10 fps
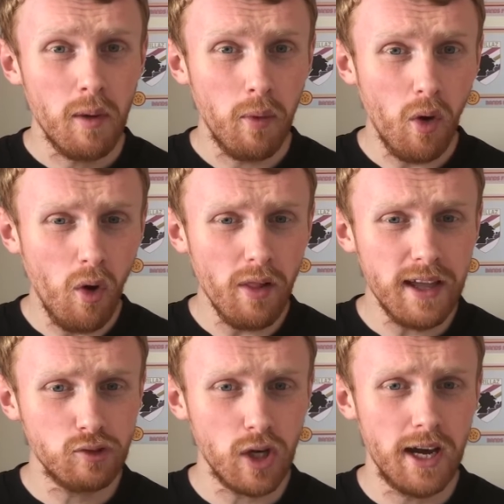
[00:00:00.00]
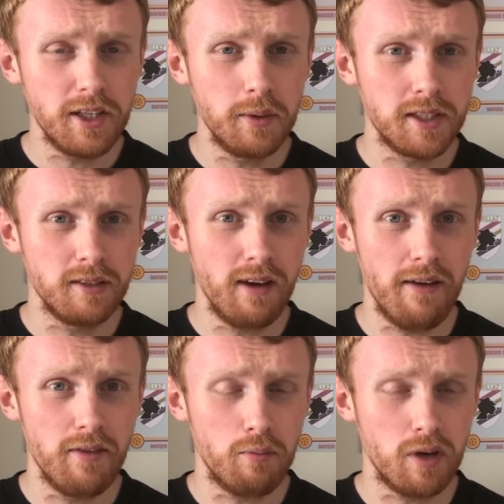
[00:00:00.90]
But all they've tried to do is
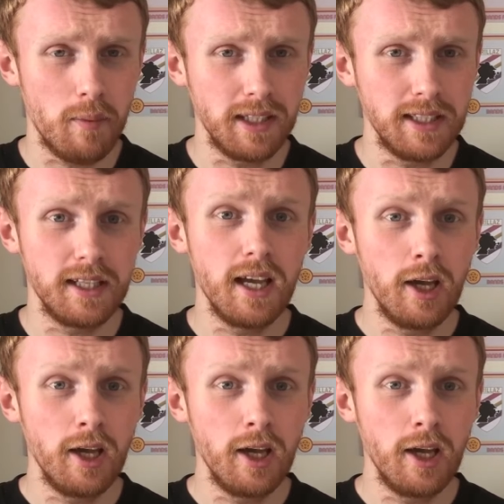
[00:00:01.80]
survive in the Premier League.